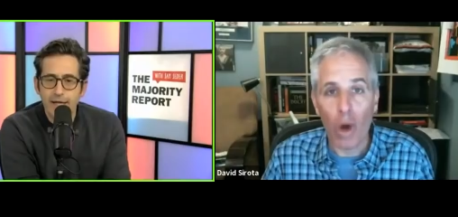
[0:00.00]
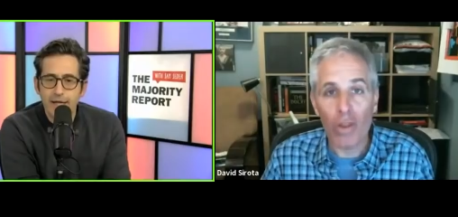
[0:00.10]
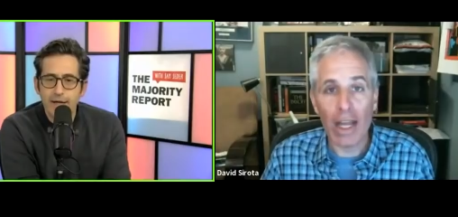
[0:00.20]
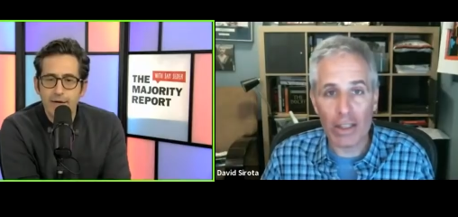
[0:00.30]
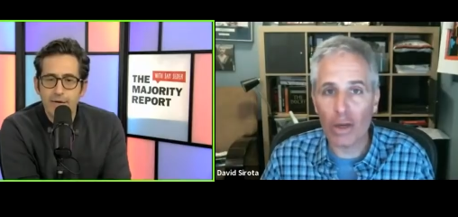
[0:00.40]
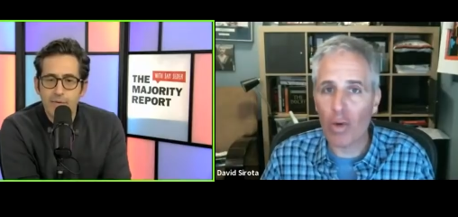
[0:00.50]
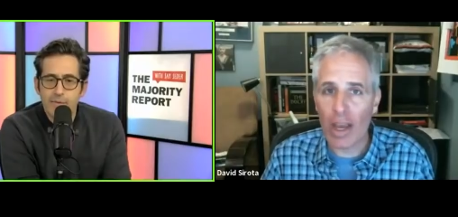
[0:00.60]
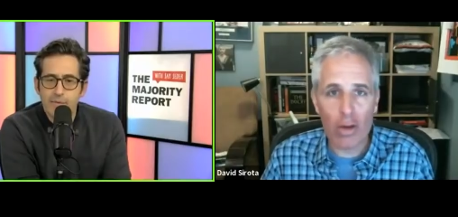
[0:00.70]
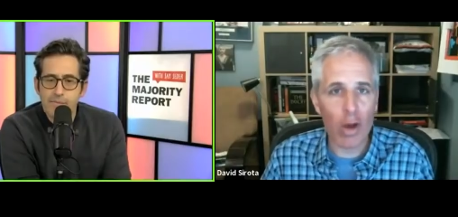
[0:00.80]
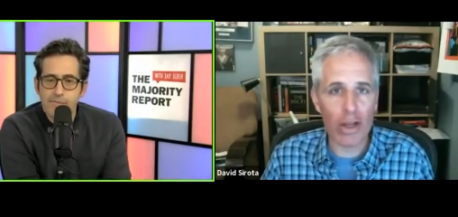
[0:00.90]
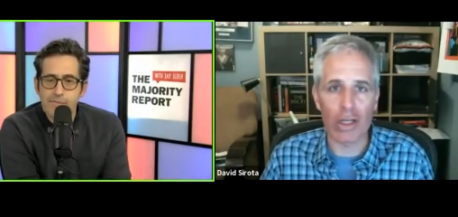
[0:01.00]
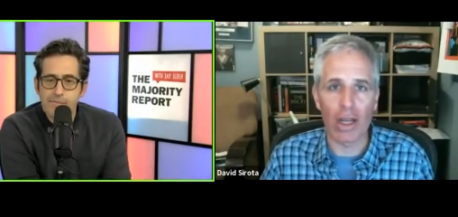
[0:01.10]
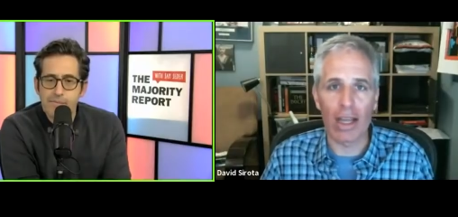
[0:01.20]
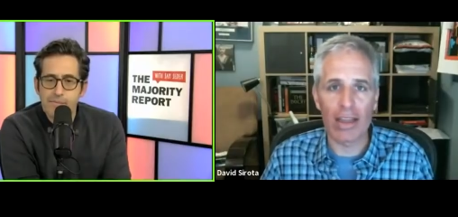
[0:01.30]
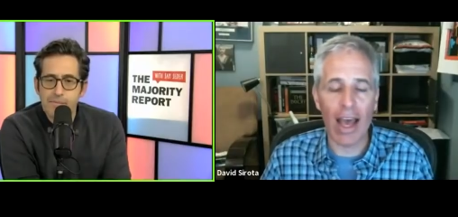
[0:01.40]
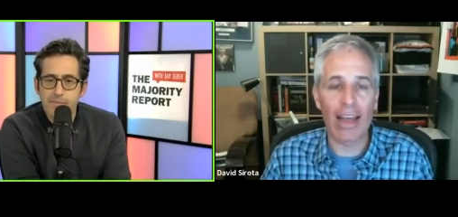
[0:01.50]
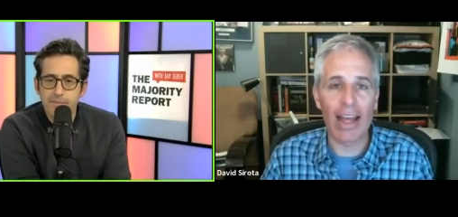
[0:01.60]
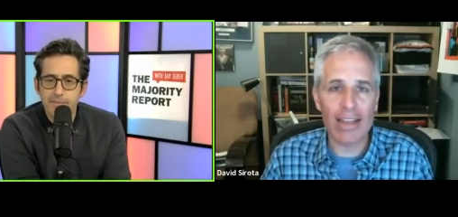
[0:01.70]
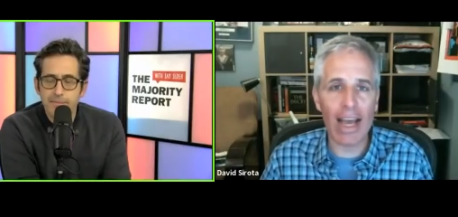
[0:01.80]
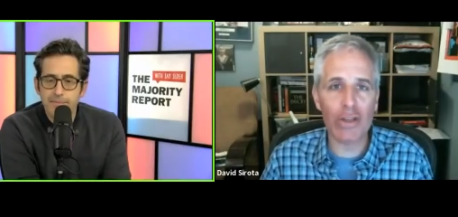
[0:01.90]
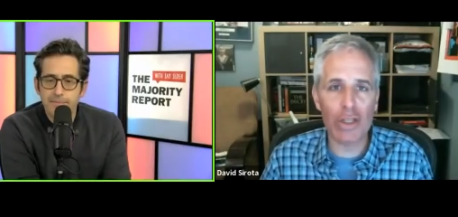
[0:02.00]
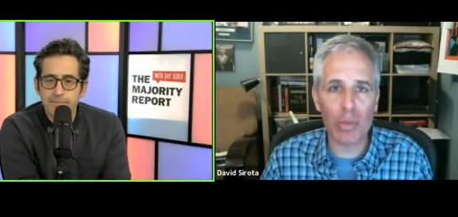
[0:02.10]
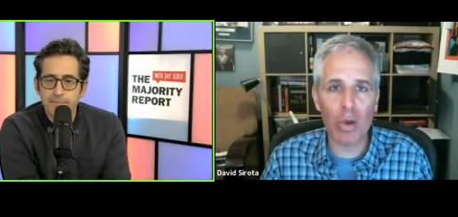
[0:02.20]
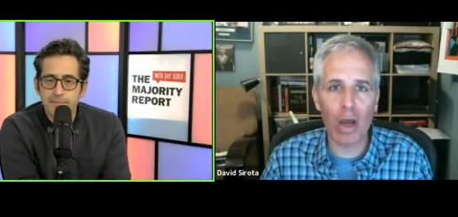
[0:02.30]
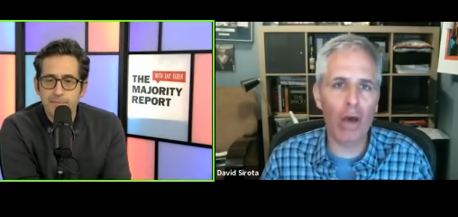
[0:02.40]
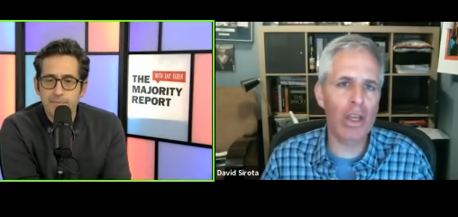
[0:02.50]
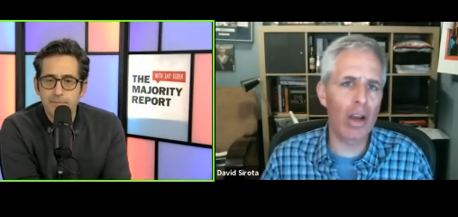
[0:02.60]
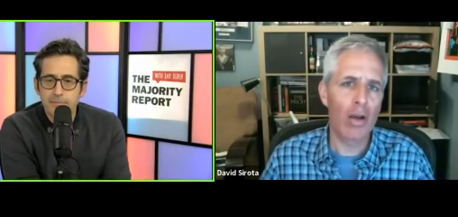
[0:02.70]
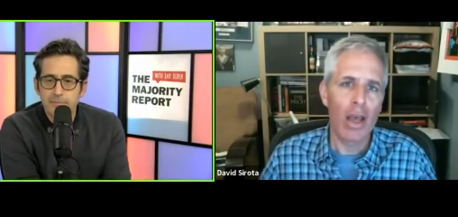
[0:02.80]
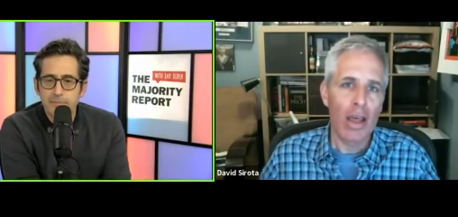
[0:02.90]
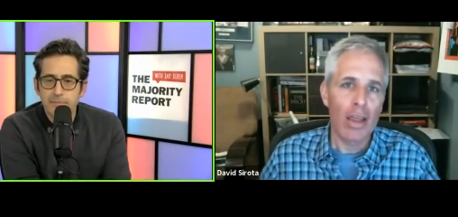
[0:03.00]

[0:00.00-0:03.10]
Speaker 1: Well, that's a great question. And that's actually the,